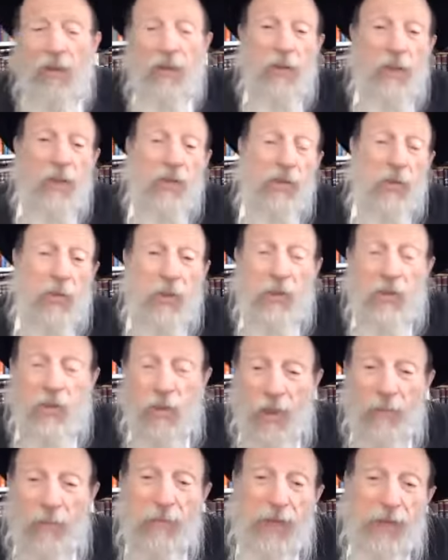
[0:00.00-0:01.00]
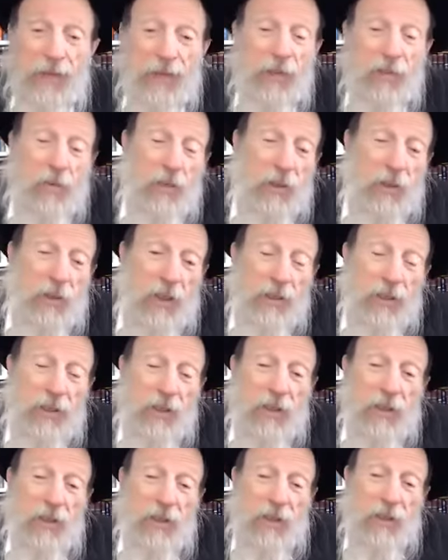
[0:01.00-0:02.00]
So he taught me how to do it, and I
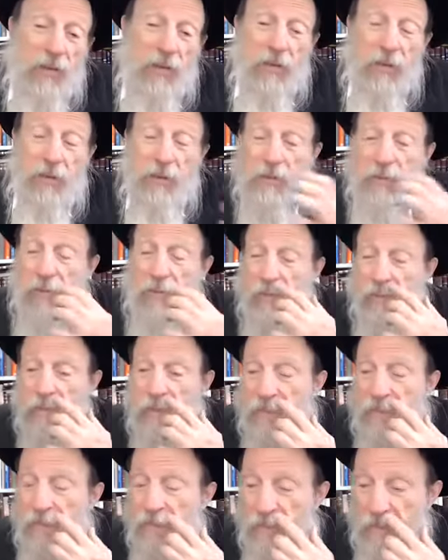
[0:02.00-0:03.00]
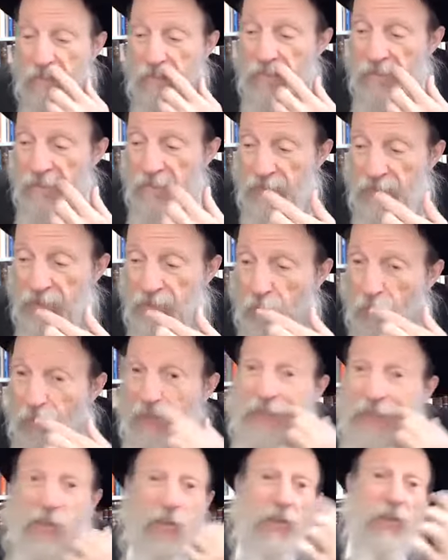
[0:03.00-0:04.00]
did it. Uh, why
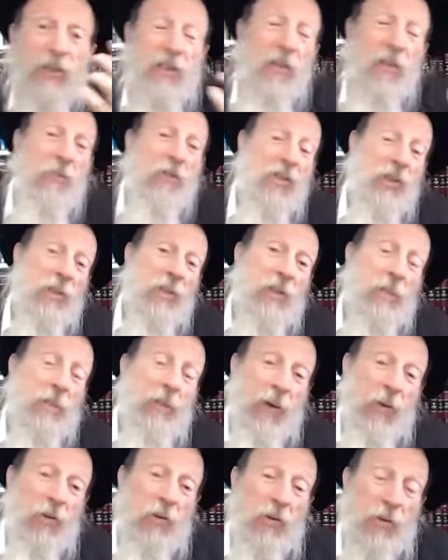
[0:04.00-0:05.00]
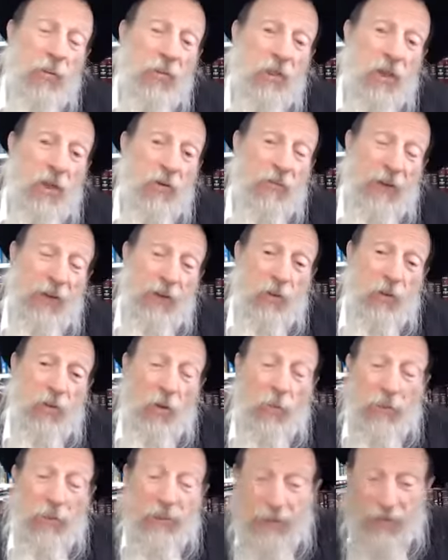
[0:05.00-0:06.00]
he couldn't give me some of the powder himself, I don't know.
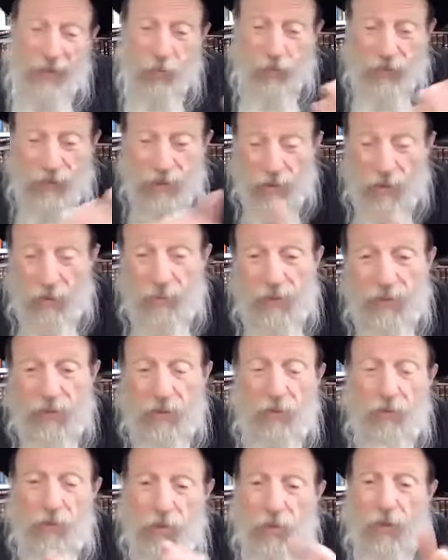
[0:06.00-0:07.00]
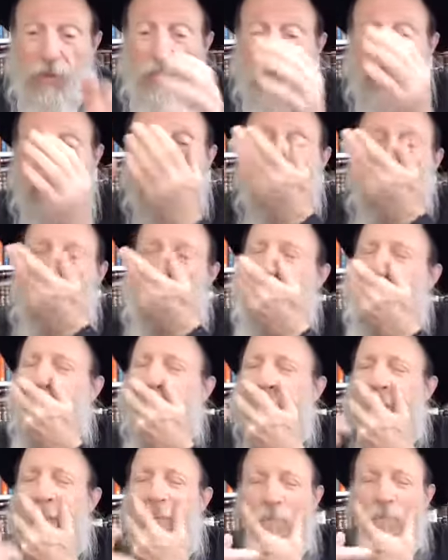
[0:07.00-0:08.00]
But that's what he taught me to do. So I remembered how to
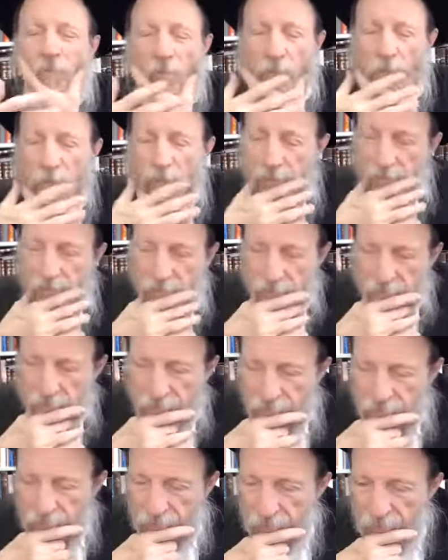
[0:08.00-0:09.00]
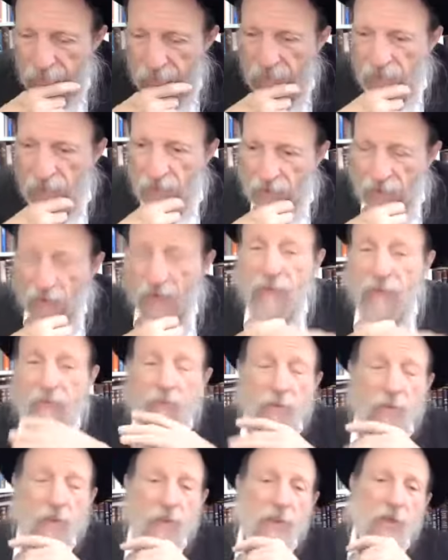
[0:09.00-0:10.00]
do it. Good.
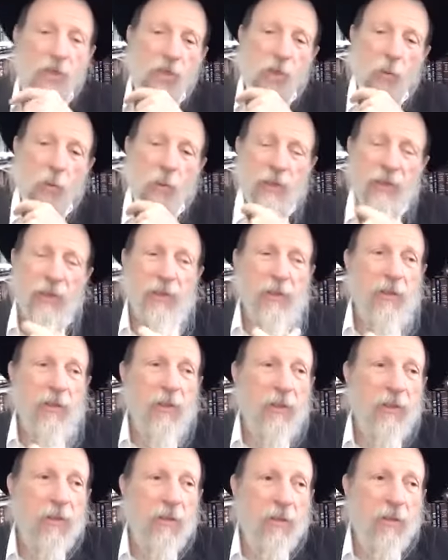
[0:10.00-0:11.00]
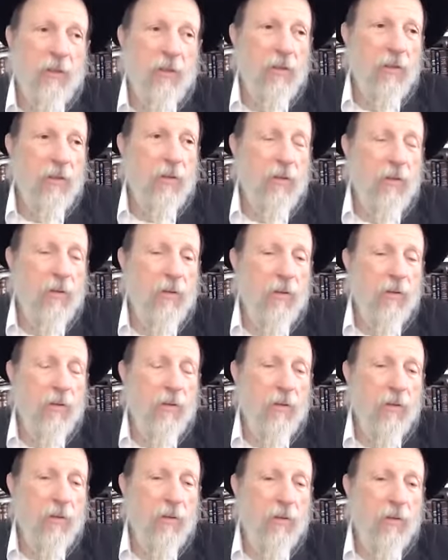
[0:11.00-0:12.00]
No one could hear you or see
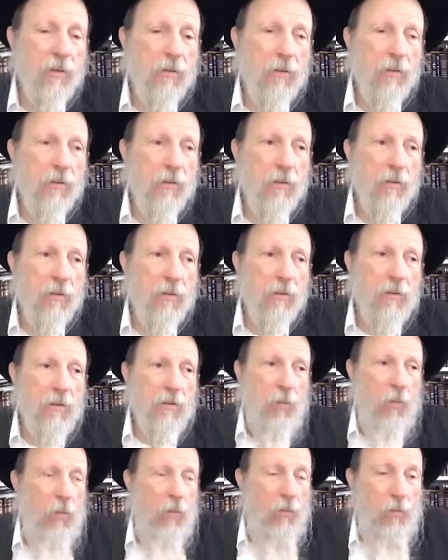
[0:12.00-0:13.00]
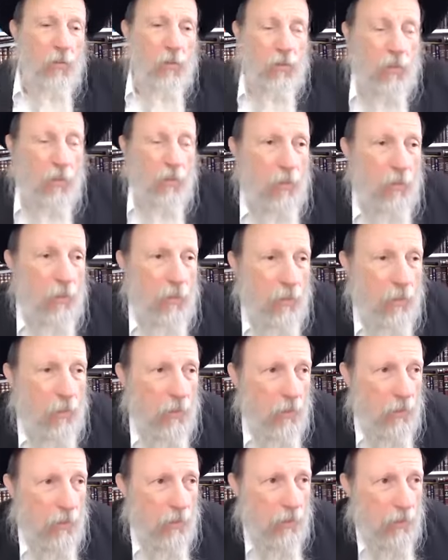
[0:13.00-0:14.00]
you. Like we could see you and not
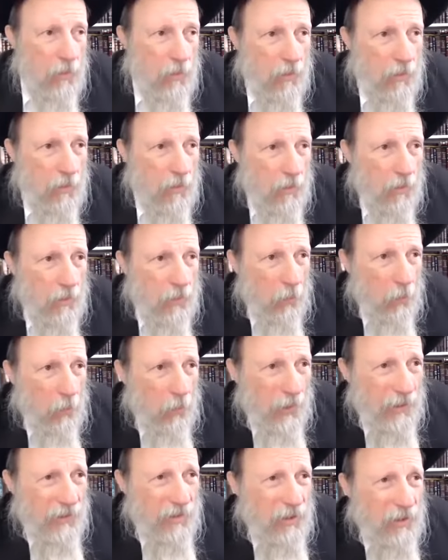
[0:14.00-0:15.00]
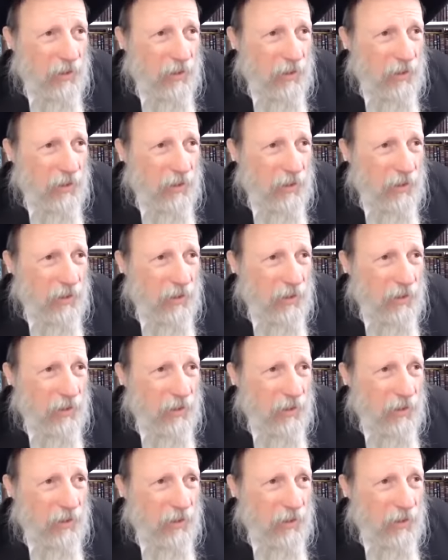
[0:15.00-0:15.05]
hear you. What?